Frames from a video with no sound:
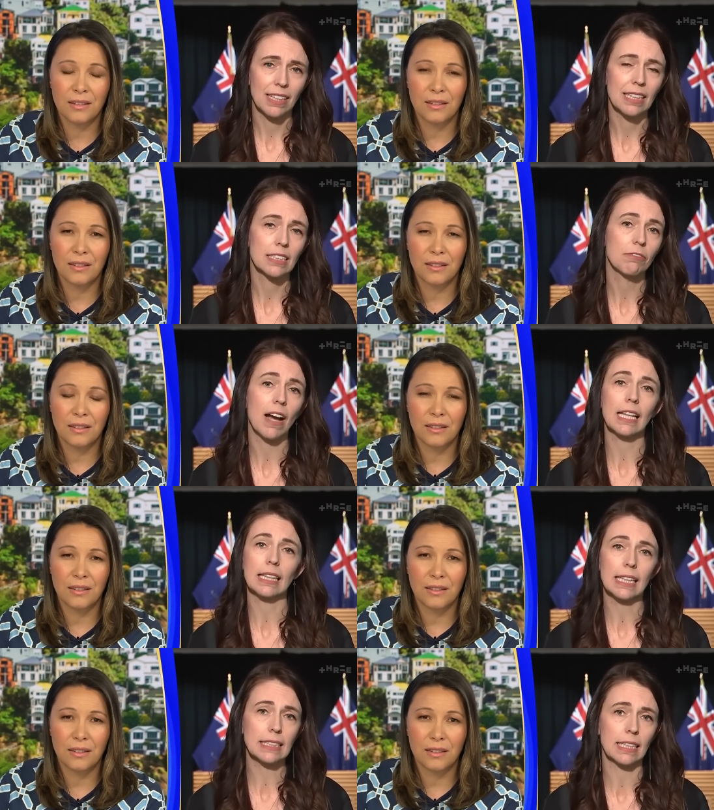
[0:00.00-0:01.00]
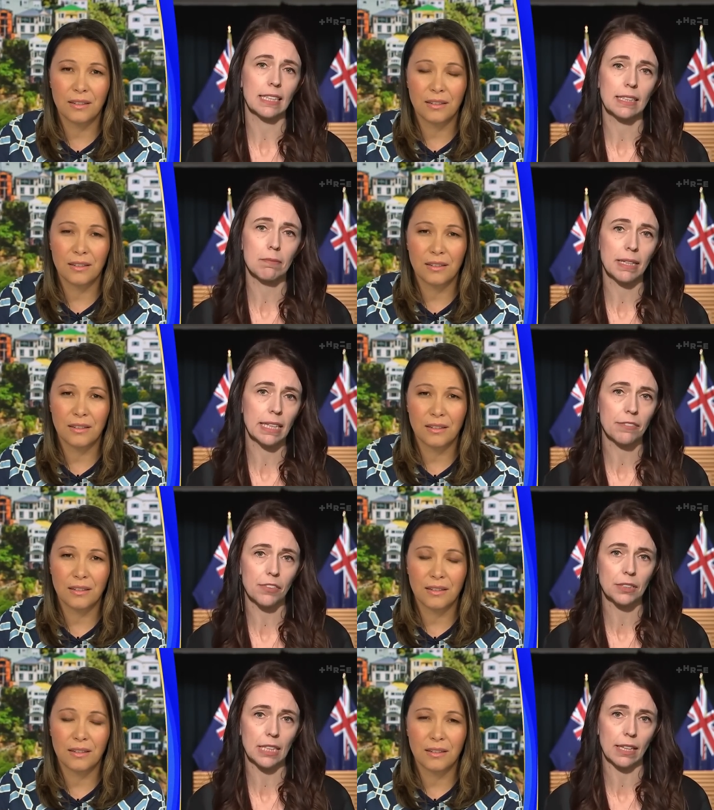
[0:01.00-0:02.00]
Speaker 1: is far lesser than many of
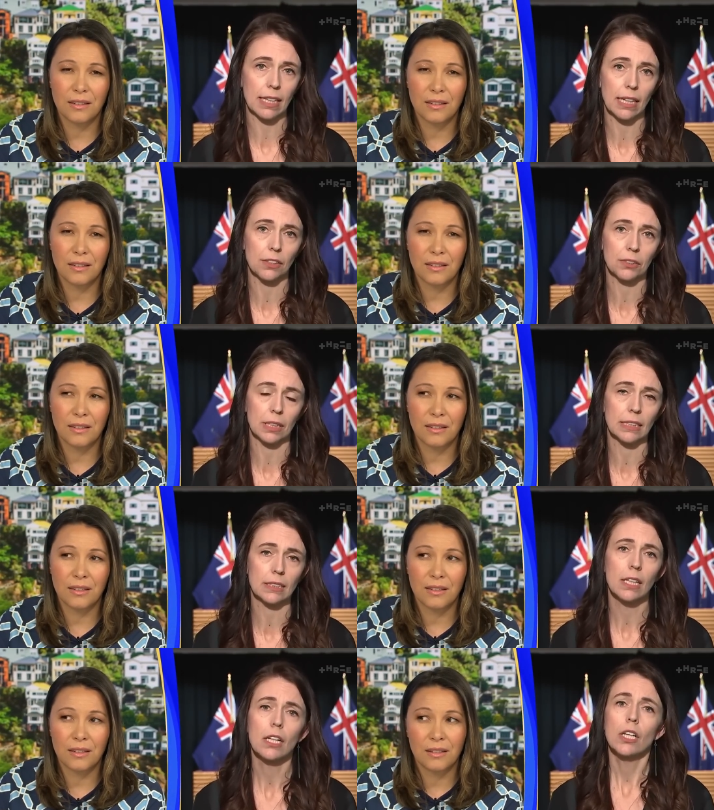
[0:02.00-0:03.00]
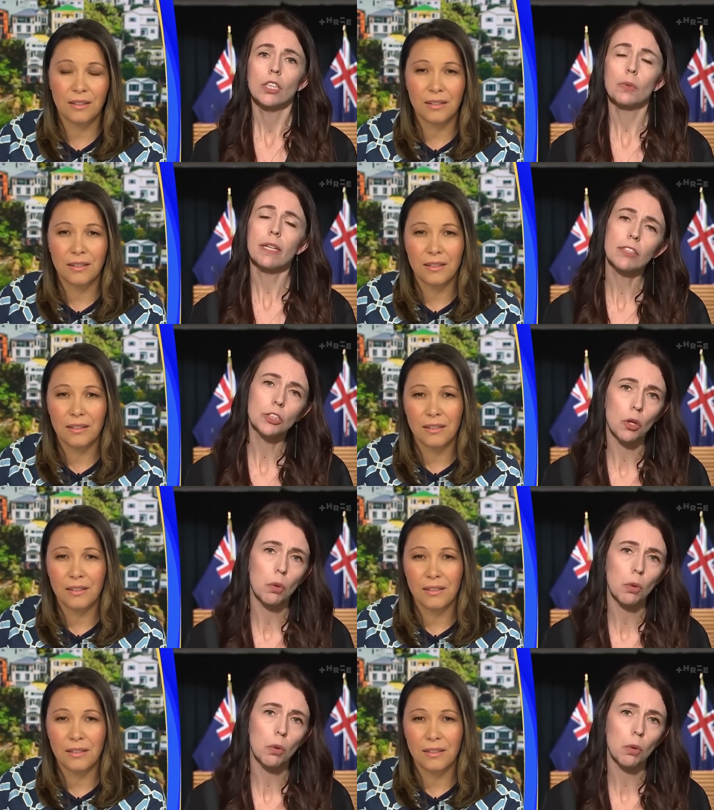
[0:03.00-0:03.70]
those other countries. Do we have a job